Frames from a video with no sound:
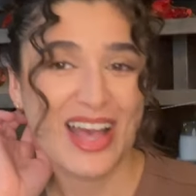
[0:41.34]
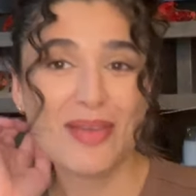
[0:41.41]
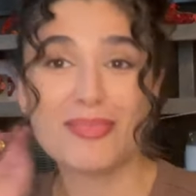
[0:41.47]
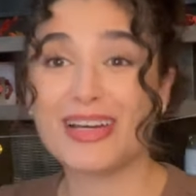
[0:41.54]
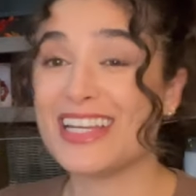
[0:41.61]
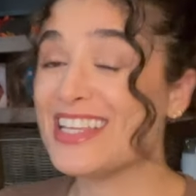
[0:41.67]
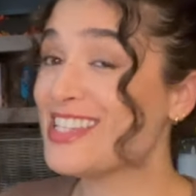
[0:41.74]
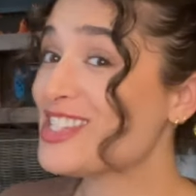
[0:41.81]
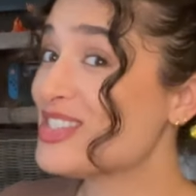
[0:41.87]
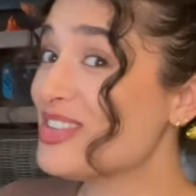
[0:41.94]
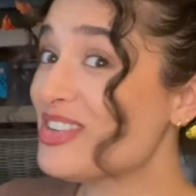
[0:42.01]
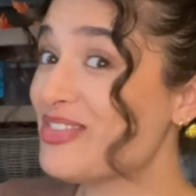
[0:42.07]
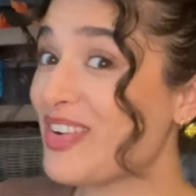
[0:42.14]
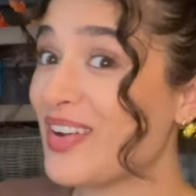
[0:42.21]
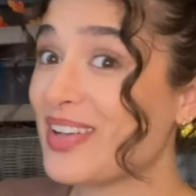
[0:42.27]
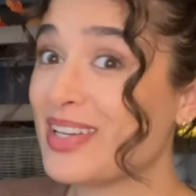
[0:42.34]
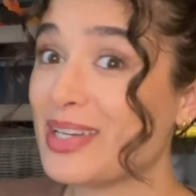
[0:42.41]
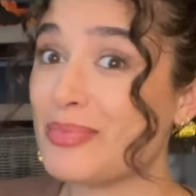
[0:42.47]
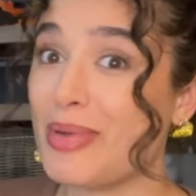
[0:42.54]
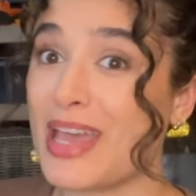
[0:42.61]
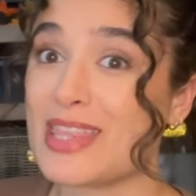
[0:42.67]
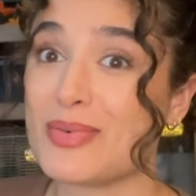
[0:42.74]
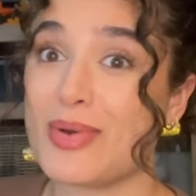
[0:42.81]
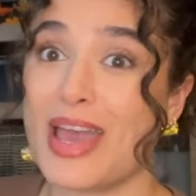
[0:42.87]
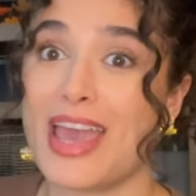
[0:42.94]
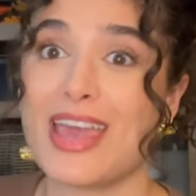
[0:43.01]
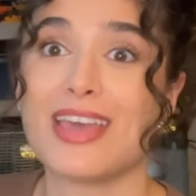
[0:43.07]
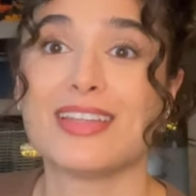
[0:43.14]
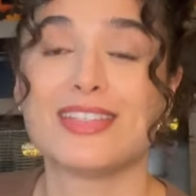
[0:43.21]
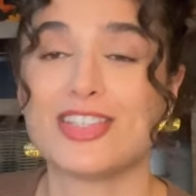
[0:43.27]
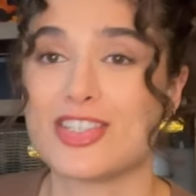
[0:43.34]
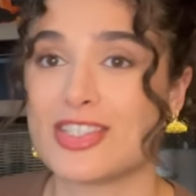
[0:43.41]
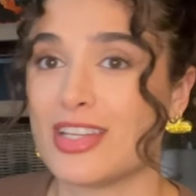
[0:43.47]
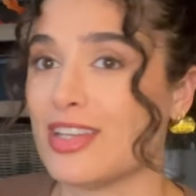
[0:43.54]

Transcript: but he's doing very good, by the way. Just a